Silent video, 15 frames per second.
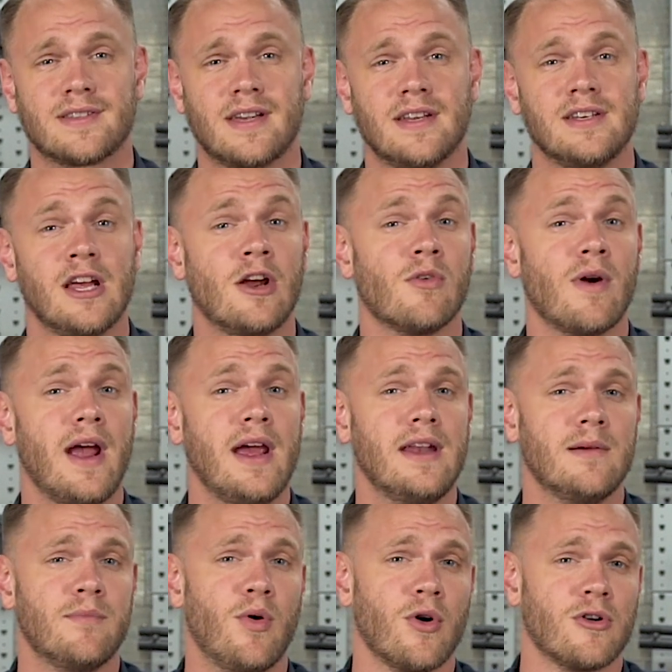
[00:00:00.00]
can degrade
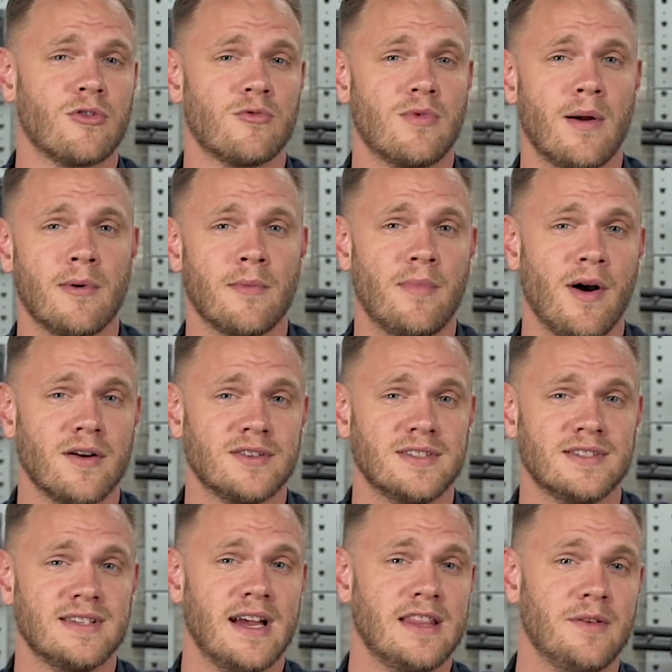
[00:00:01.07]
important rubber parts
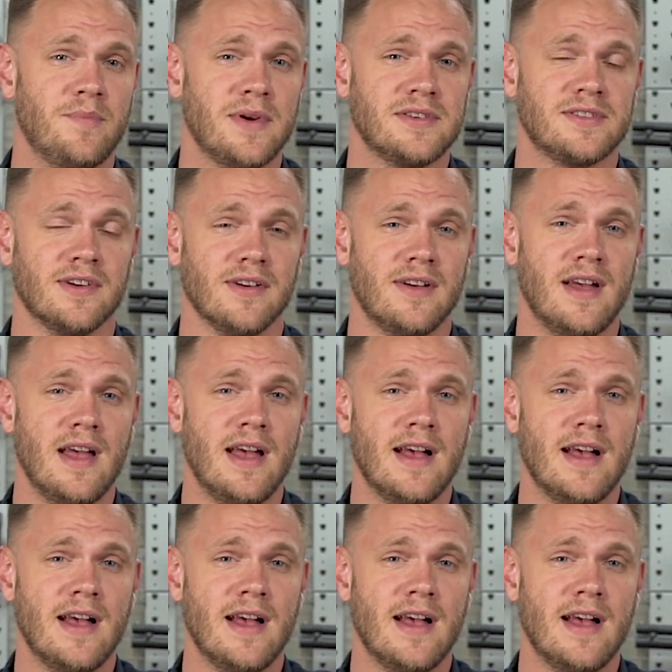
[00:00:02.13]
inside the pistol,